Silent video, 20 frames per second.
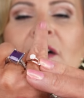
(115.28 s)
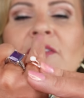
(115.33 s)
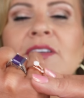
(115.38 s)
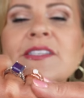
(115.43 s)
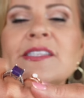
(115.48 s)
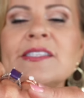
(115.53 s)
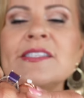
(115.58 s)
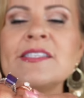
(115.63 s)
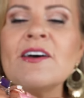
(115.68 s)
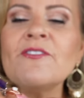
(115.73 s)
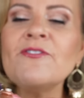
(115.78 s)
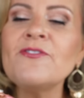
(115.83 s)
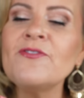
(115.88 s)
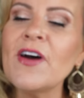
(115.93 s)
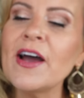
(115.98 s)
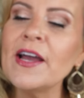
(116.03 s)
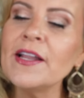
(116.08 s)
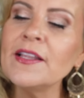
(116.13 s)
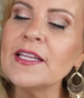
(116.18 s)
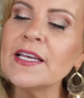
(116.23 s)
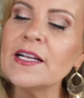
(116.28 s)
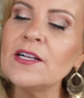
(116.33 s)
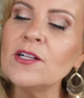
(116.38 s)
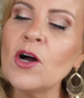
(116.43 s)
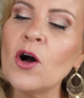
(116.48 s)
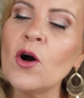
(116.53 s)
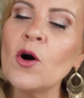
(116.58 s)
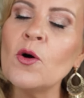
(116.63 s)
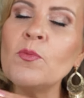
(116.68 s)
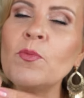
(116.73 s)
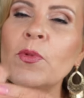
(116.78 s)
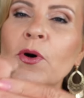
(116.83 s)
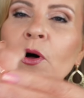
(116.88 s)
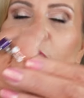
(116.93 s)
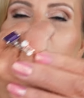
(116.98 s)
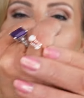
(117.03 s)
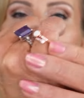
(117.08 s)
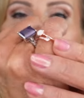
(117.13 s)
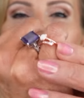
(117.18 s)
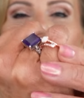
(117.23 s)
this is a fun little
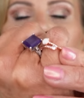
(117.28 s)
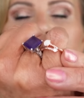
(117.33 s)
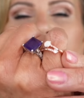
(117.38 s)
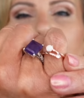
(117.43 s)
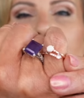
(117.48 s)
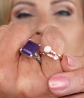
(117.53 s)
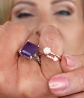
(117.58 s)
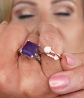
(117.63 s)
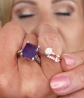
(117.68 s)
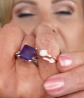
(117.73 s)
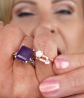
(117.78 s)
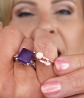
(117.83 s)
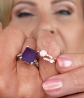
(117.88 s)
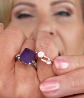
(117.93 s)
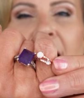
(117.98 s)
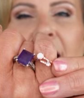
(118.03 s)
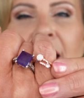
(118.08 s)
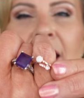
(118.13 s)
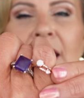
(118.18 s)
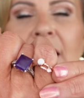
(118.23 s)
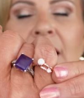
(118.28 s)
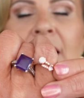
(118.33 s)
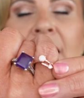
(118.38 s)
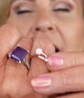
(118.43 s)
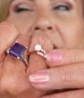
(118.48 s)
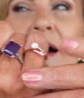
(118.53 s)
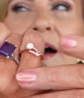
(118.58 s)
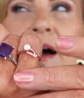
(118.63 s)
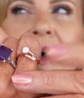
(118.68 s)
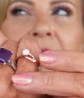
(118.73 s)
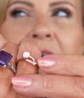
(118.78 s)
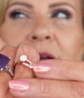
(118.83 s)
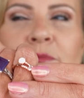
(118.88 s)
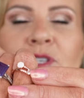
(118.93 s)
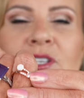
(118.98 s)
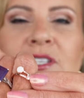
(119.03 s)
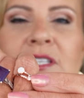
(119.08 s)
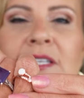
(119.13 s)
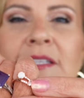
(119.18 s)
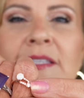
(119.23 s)
opal with with a um,
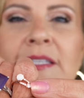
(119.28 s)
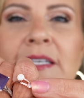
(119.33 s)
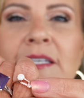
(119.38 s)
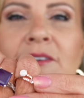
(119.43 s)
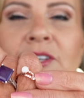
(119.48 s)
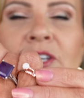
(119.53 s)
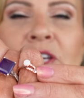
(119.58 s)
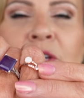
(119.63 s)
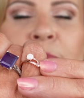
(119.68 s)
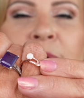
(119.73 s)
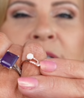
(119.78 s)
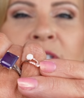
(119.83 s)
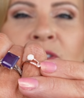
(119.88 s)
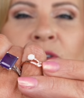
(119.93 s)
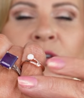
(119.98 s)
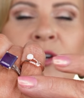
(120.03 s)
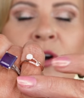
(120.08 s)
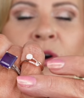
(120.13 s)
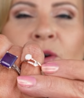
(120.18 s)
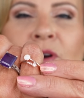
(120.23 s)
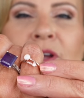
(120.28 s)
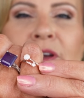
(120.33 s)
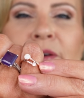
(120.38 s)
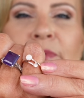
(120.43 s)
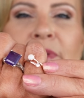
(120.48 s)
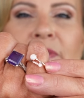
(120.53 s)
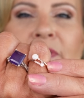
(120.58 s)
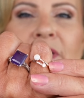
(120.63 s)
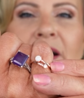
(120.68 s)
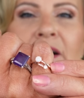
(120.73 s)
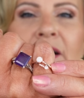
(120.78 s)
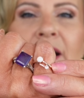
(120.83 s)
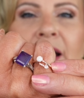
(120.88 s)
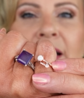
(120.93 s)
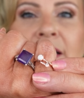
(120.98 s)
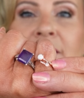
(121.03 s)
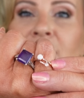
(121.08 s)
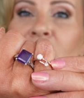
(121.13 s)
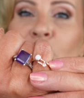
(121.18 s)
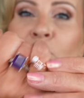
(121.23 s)
just a little cubic zirconium in there
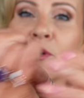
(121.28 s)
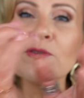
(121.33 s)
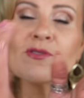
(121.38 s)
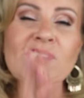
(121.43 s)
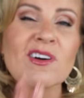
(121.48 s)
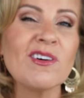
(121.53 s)
and it's rose